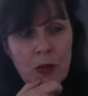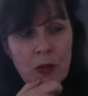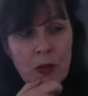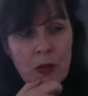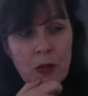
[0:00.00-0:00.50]

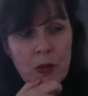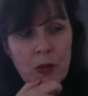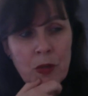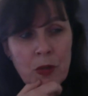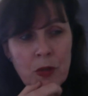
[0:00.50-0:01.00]
no
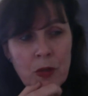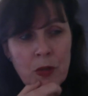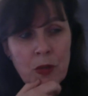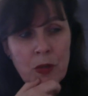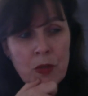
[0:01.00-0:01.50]
idea
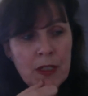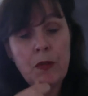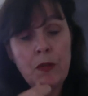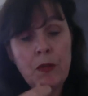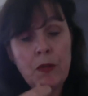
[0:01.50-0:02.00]
what the
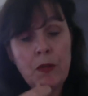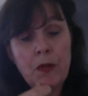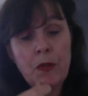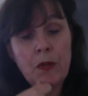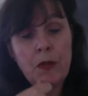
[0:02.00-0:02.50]
future will
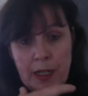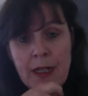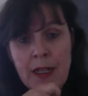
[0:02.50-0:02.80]
bring,